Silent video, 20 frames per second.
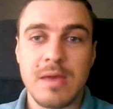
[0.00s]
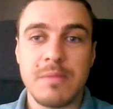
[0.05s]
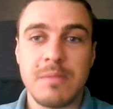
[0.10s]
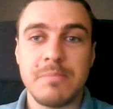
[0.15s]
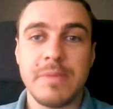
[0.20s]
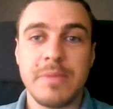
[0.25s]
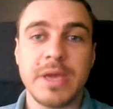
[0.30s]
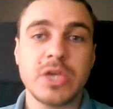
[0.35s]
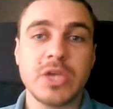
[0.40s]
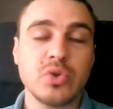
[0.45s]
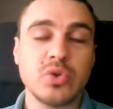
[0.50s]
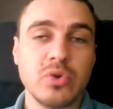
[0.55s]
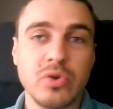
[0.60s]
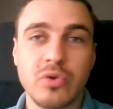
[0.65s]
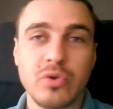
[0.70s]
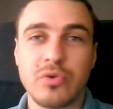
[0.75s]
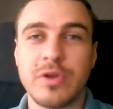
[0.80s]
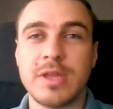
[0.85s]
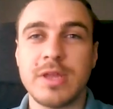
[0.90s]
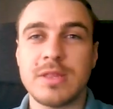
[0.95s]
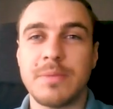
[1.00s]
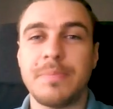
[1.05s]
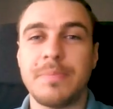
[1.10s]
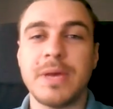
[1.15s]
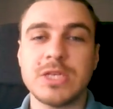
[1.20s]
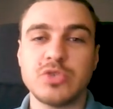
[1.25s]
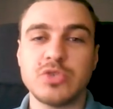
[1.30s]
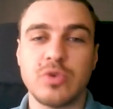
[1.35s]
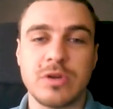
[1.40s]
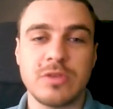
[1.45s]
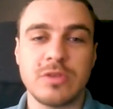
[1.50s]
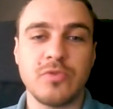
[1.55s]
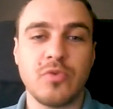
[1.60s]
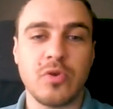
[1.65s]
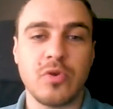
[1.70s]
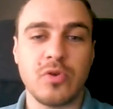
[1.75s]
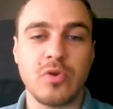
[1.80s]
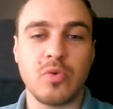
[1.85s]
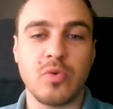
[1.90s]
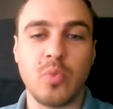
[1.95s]
Make sure you create a password
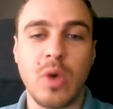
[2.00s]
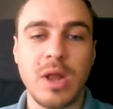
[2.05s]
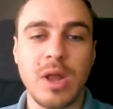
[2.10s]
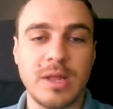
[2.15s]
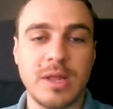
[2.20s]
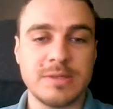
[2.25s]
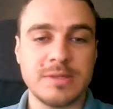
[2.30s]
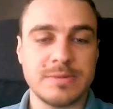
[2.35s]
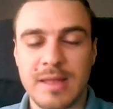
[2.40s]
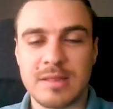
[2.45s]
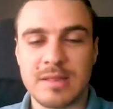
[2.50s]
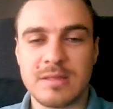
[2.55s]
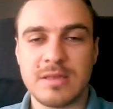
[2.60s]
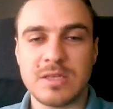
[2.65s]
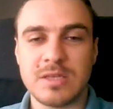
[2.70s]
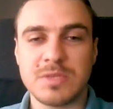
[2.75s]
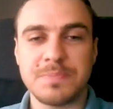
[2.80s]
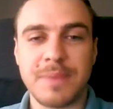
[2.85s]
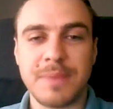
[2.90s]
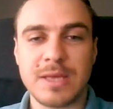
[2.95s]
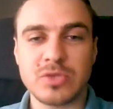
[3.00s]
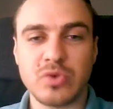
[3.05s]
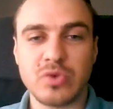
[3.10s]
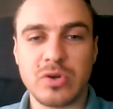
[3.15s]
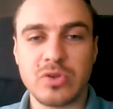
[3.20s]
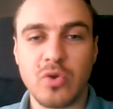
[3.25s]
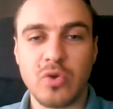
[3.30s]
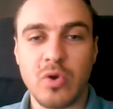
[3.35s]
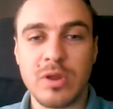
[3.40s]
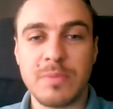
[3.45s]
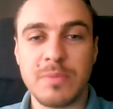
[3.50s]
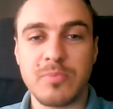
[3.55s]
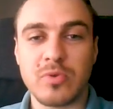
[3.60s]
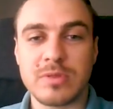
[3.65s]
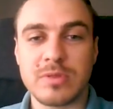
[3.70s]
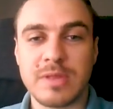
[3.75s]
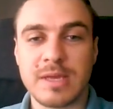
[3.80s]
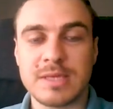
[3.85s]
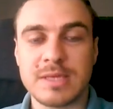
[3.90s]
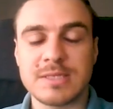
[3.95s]
for your wallet, and this password only
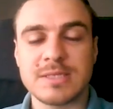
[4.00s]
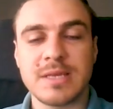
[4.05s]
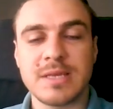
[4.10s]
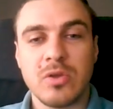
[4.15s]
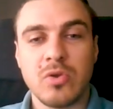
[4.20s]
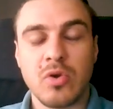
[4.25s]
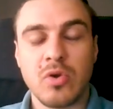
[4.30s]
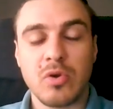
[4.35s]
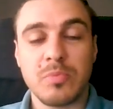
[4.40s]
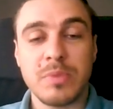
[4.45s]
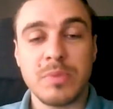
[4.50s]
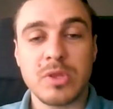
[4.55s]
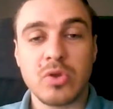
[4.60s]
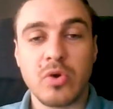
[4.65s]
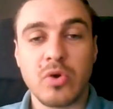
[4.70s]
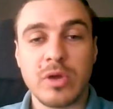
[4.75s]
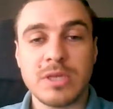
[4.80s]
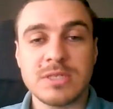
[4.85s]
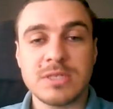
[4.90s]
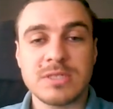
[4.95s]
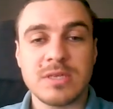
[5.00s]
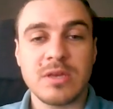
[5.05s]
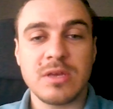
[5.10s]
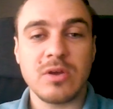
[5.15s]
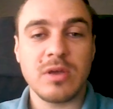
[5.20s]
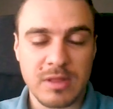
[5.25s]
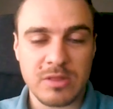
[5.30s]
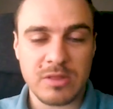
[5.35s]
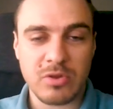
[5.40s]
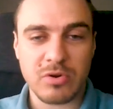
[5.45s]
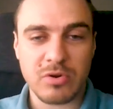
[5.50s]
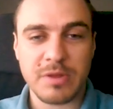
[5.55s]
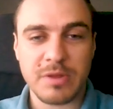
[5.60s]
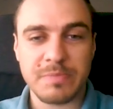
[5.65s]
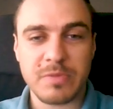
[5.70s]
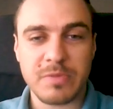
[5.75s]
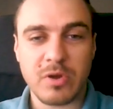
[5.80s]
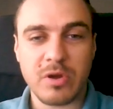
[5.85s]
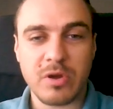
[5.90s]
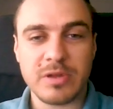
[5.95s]
protects your bitcoins and your
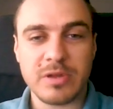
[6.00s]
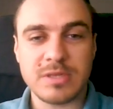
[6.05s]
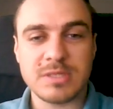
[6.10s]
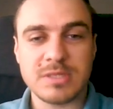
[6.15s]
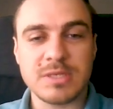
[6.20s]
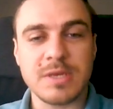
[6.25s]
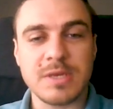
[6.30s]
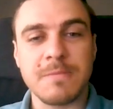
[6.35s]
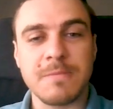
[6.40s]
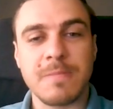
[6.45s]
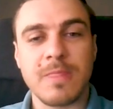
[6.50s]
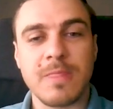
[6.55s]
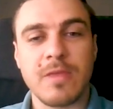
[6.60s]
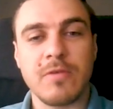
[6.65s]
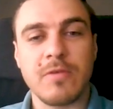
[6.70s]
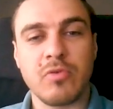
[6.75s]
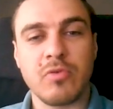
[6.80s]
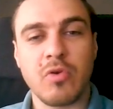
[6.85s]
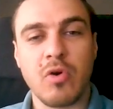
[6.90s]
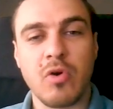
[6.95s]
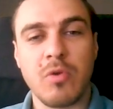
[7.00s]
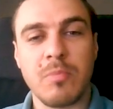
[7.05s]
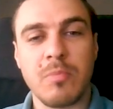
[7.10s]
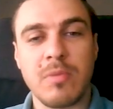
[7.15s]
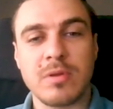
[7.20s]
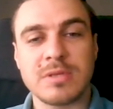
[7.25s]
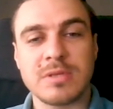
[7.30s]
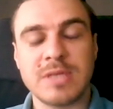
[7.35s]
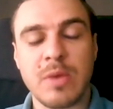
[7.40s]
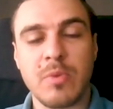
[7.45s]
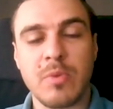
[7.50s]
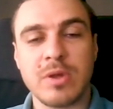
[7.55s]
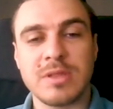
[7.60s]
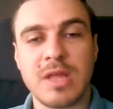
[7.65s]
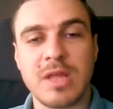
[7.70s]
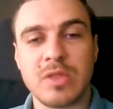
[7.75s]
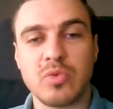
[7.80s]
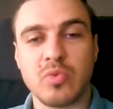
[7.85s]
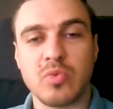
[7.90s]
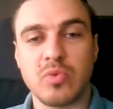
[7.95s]
cryptocurrency from
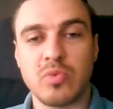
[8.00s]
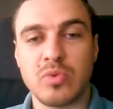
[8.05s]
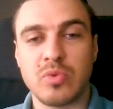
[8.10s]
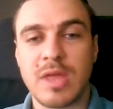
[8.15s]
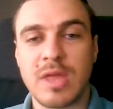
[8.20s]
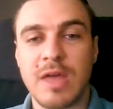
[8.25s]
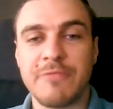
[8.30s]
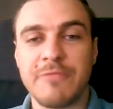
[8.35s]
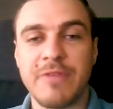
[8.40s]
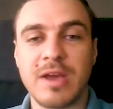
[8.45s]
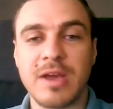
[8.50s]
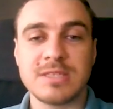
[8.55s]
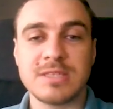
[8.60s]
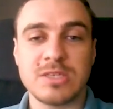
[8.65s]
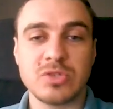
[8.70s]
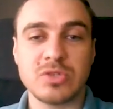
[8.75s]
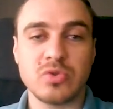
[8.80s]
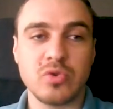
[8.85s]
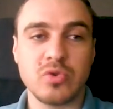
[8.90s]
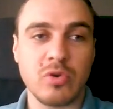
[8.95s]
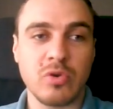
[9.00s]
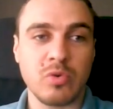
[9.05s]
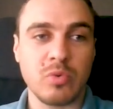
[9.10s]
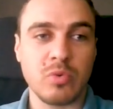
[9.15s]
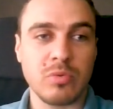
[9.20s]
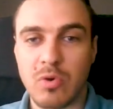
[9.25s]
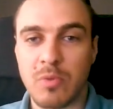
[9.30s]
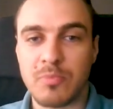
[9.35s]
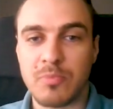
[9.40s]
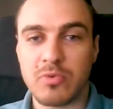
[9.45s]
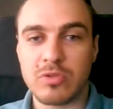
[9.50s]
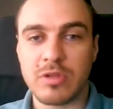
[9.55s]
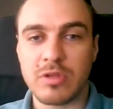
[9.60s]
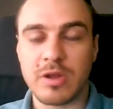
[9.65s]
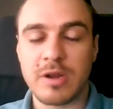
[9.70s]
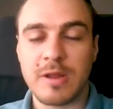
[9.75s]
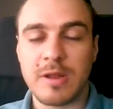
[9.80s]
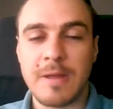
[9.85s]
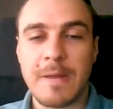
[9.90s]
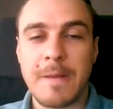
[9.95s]
someone that would have access to your
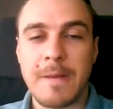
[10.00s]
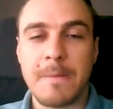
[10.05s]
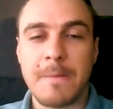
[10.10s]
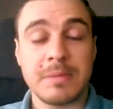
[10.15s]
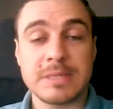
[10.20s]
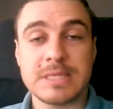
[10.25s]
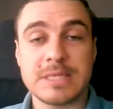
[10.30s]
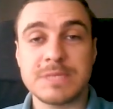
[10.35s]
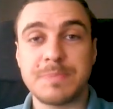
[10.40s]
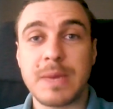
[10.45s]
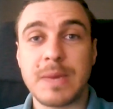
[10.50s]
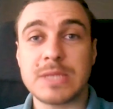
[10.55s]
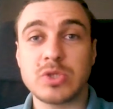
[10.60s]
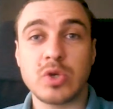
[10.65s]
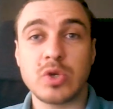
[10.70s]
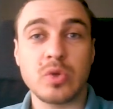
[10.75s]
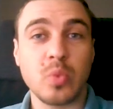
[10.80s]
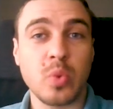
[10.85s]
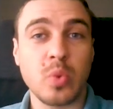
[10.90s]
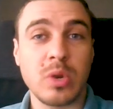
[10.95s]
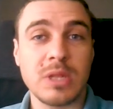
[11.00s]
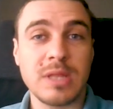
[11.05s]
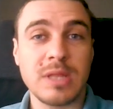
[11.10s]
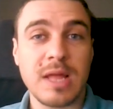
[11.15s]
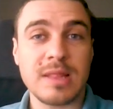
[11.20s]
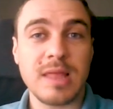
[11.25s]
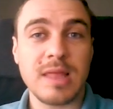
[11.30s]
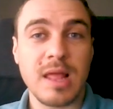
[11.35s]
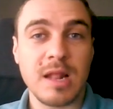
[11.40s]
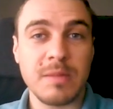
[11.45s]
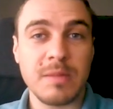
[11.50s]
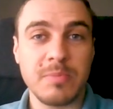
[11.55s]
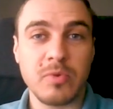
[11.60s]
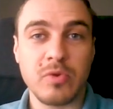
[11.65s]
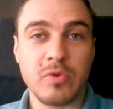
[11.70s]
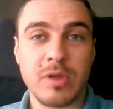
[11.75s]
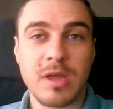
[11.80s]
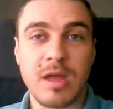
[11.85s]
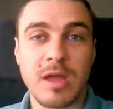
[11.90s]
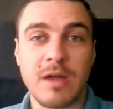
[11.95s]
computer, but this password will not help
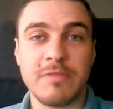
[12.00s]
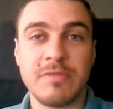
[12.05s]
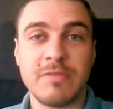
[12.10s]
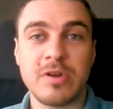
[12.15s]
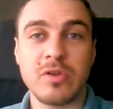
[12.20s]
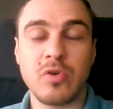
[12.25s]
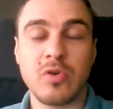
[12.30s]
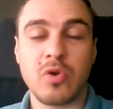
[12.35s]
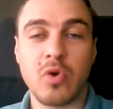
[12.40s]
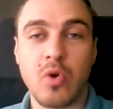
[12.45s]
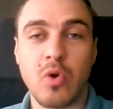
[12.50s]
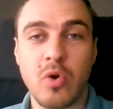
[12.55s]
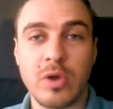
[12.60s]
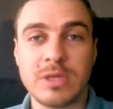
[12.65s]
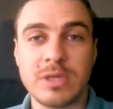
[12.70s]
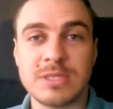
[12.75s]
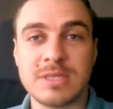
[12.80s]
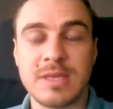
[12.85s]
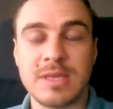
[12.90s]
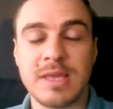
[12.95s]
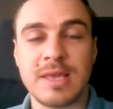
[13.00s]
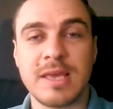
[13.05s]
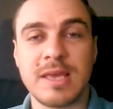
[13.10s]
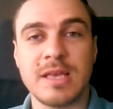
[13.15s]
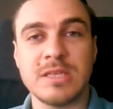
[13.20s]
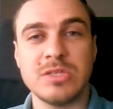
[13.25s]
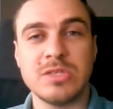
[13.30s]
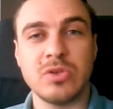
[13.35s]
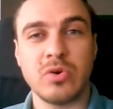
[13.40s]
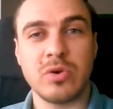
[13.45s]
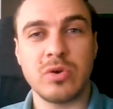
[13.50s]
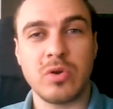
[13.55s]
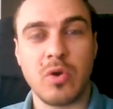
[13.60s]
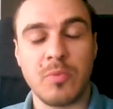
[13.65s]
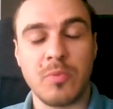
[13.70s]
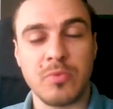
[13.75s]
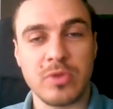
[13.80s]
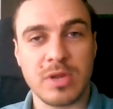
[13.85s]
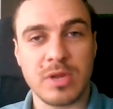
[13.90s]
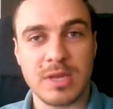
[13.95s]
you recover your coins in case your
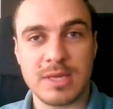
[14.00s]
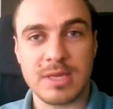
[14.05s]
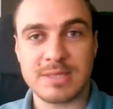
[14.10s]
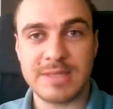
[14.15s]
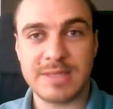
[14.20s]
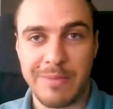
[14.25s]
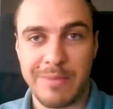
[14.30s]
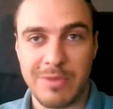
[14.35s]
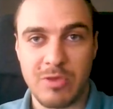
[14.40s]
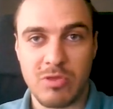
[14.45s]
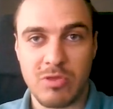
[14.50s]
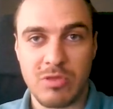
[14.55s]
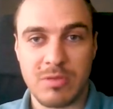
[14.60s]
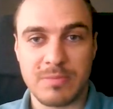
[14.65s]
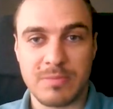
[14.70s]
computer gets damaged.